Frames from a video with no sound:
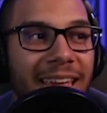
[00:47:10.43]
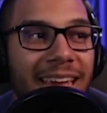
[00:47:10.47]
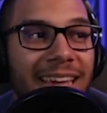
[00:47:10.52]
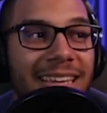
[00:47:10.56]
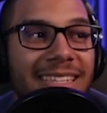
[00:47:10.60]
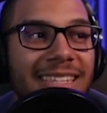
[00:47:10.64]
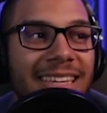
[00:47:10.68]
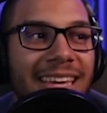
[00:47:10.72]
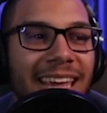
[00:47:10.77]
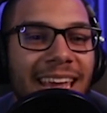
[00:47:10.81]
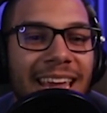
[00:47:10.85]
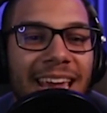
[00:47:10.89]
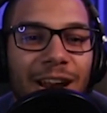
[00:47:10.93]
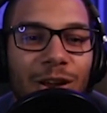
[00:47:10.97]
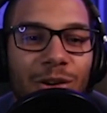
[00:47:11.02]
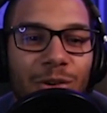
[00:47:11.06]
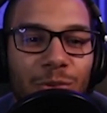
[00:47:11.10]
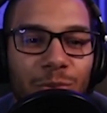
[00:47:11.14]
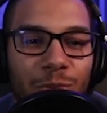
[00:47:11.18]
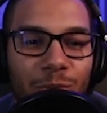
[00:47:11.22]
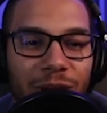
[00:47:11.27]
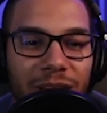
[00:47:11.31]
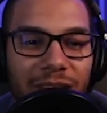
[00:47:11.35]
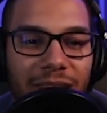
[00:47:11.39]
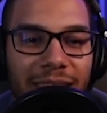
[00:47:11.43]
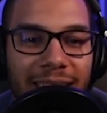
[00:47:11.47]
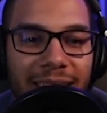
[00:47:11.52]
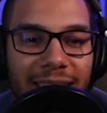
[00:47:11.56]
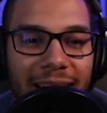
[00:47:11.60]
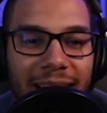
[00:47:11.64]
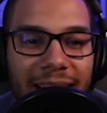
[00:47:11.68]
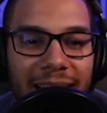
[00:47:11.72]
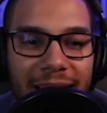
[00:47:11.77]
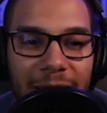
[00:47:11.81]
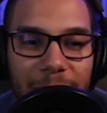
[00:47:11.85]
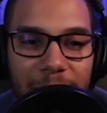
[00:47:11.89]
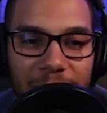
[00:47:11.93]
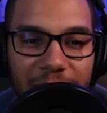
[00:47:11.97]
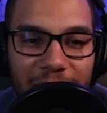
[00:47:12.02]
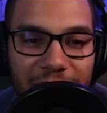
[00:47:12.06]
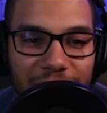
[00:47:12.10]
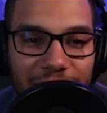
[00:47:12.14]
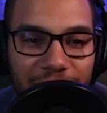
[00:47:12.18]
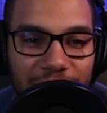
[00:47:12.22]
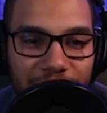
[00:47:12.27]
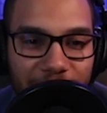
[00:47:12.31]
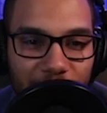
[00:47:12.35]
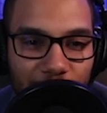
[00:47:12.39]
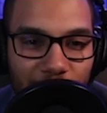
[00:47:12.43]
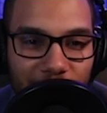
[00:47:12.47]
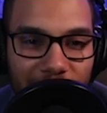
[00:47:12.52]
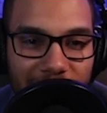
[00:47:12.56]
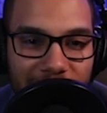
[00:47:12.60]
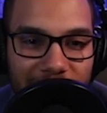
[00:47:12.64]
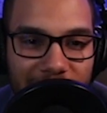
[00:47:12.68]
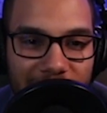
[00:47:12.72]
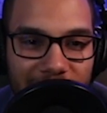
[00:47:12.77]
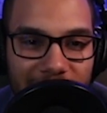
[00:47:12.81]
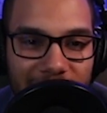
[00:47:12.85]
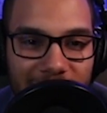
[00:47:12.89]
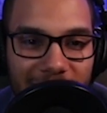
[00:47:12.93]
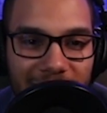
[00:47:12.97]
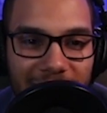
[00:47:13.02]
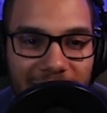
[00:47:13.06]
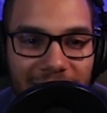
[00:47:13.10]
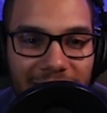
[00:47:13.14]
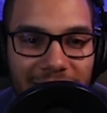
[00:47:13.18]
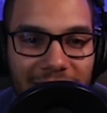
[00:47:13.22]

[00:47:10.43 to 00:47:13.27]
because he had a really high-pitched voice